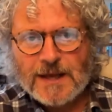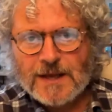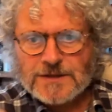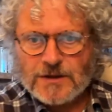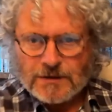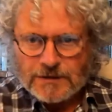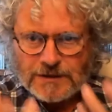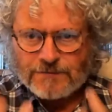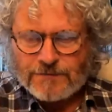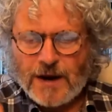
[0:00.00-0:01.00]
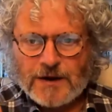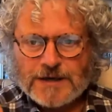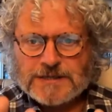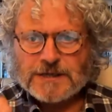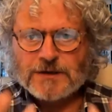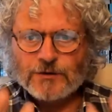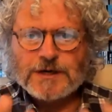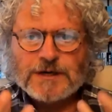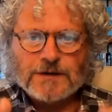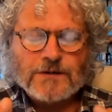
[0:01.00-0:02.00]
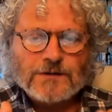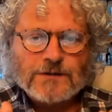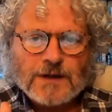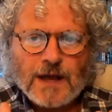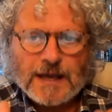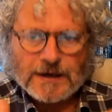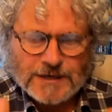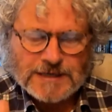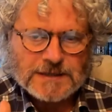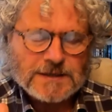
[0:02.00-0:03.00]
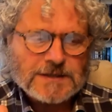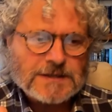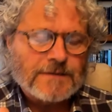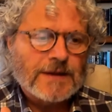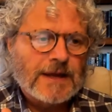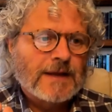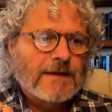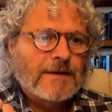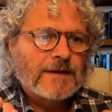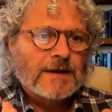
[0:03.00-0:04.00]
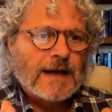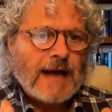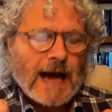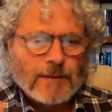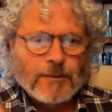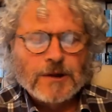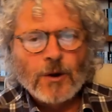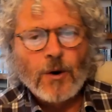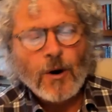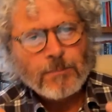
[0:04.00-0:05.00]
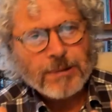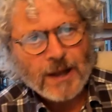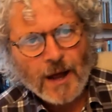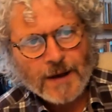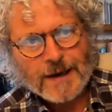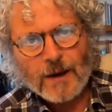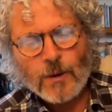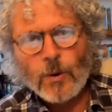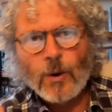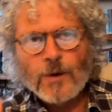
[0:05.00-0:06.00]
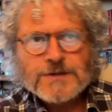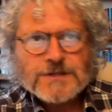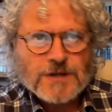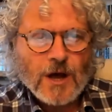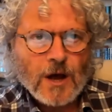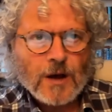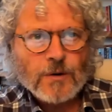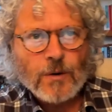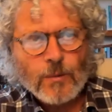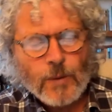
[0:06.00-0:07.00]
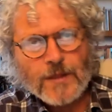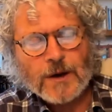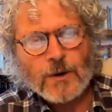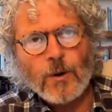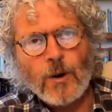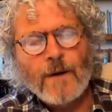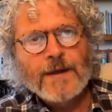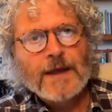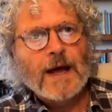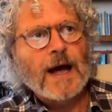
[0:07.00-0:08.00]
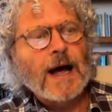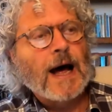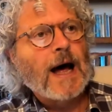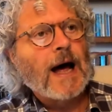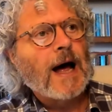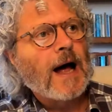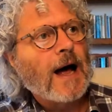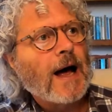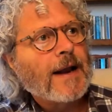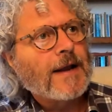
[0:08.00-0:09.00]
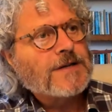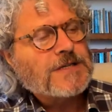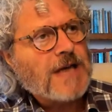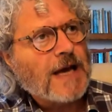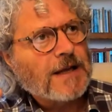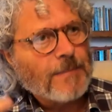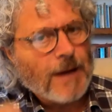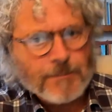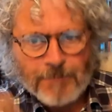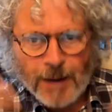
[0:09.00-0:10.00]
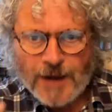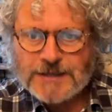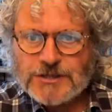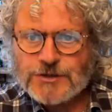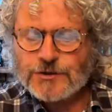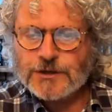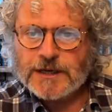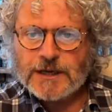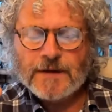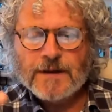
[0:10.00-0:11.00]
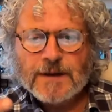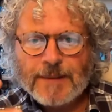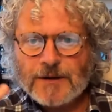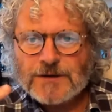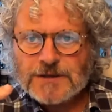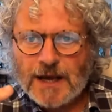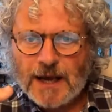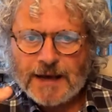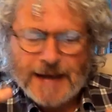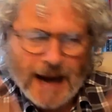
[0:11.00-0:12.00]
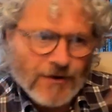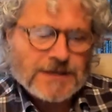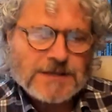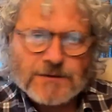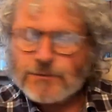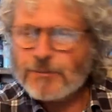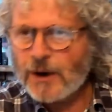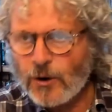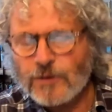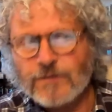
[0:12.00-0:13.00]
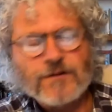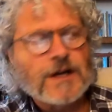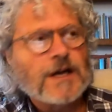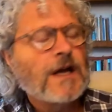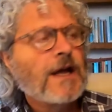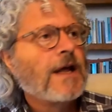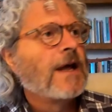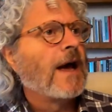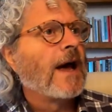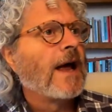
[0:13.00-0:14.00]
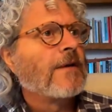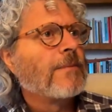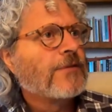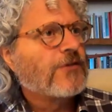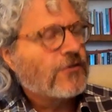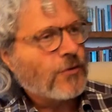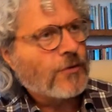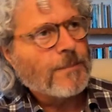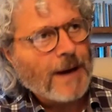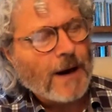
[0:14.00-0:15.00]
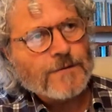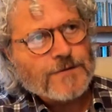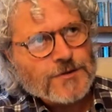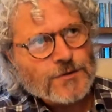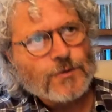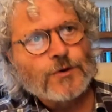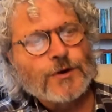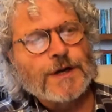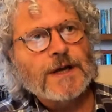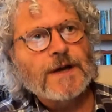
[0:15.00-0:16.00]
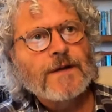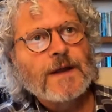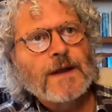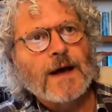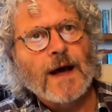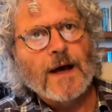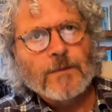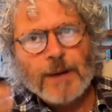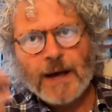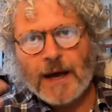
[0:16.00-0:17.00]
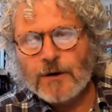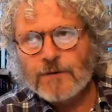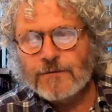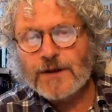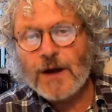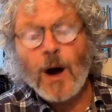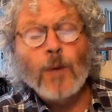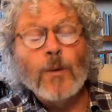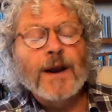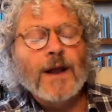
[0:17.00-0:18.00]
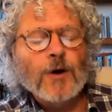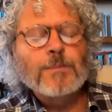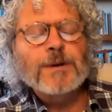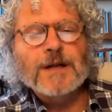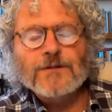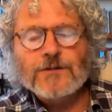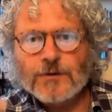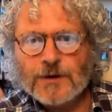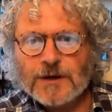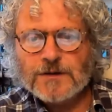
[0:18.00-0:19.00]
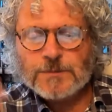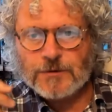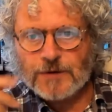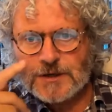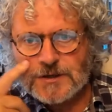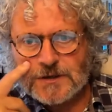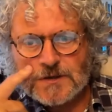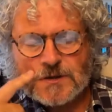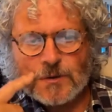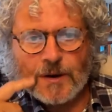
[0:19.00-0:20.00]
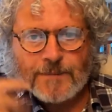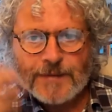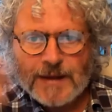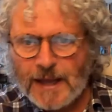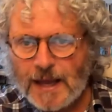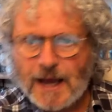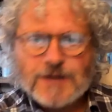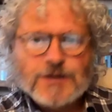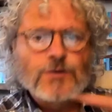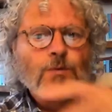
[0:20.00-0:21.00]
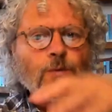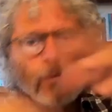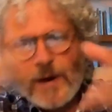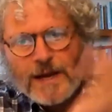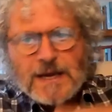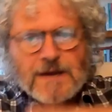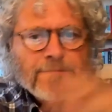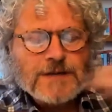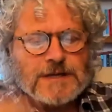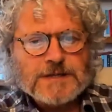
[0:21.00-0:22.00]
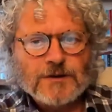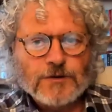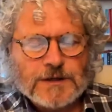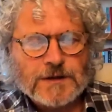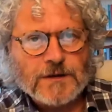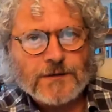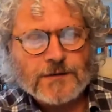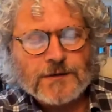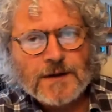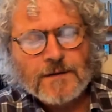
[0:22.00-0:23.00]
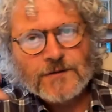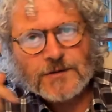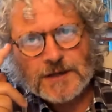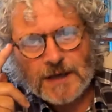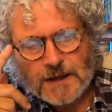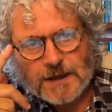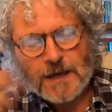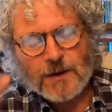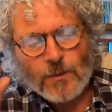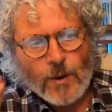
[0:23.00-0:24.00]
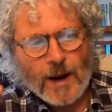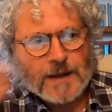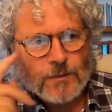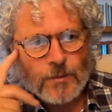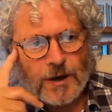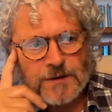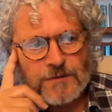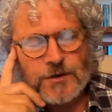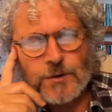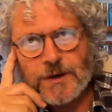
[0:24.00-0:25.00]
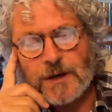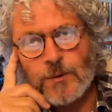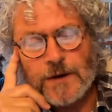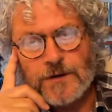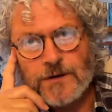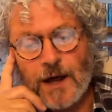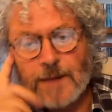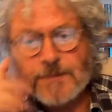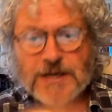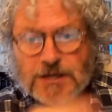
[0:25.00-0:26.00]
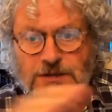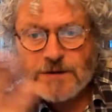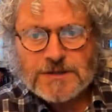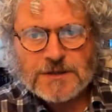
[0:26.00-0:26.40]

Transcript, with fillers: So there are these various ingredients, uh, ingredients animal lore, plant lore, star lore, weather lore, uh, an understanding about bardistry, but uh, narrative and biography and store, the power of story, uh, the power of the Awen opening to your inspiration and so on. And you weave these ingredients together in a way that works for you at any one time. So each of us are